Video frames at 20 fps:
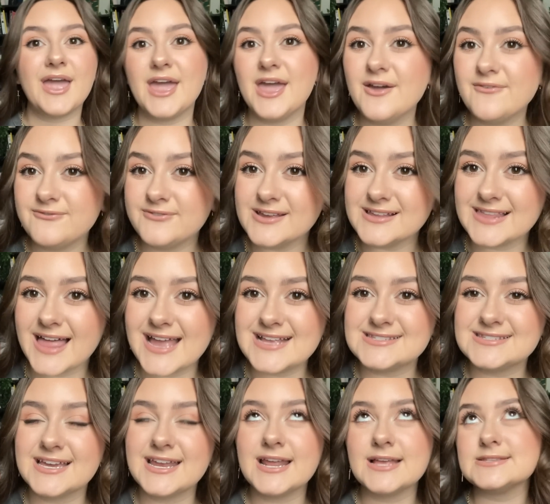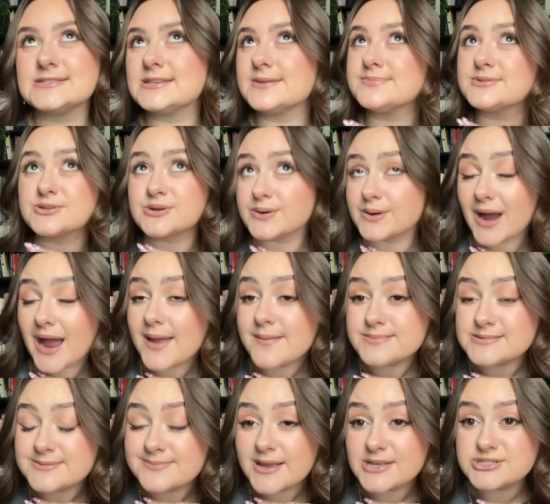if you liked it, and subscribe
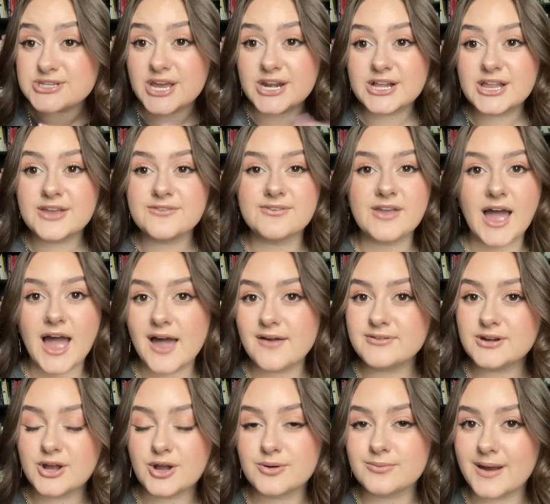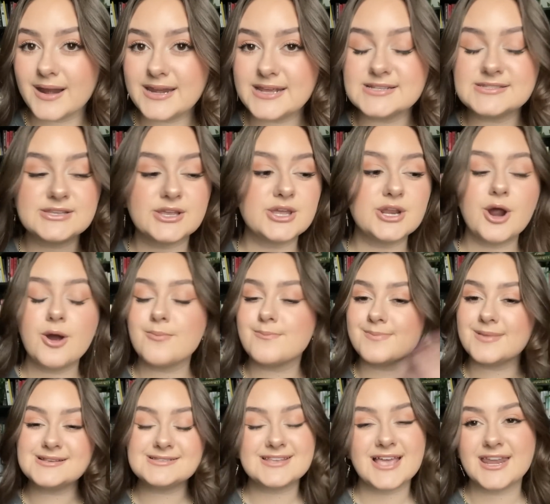to my channel if you haven't already so you don't
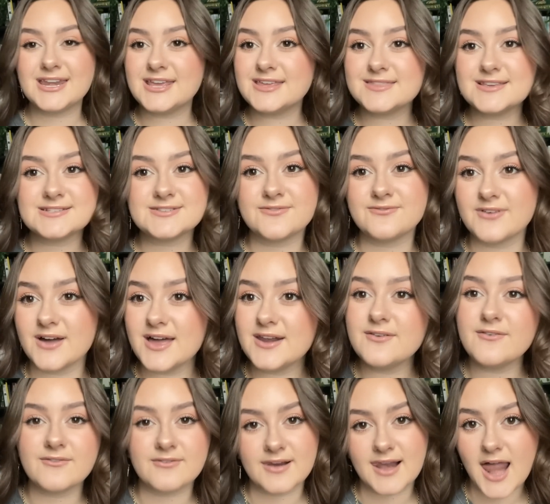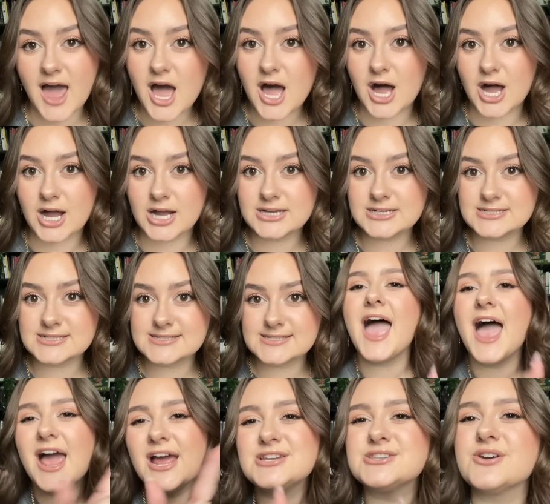miss any of these fun vlogs. vlogs.
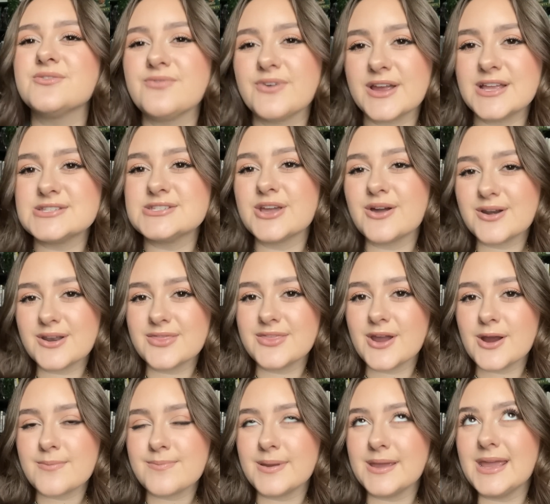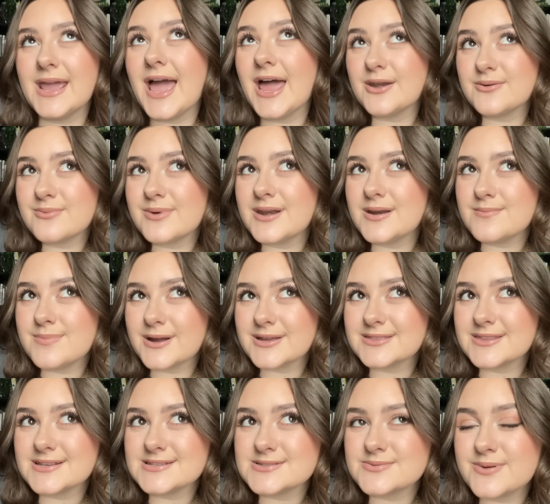And don't forget to go to therapy and read a book
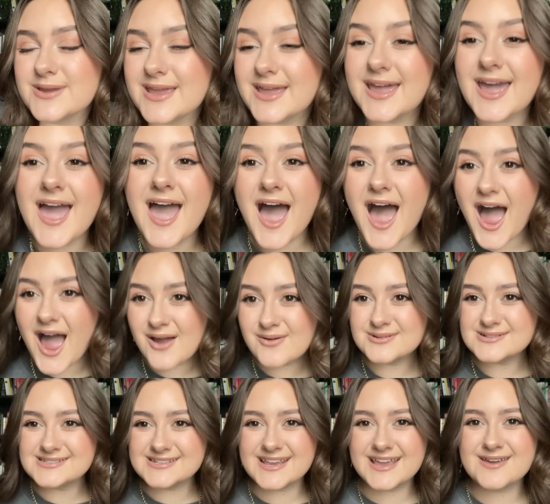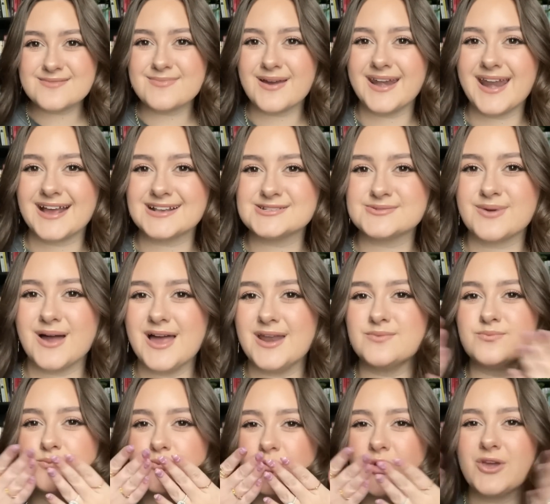this week. I will see you in my next one.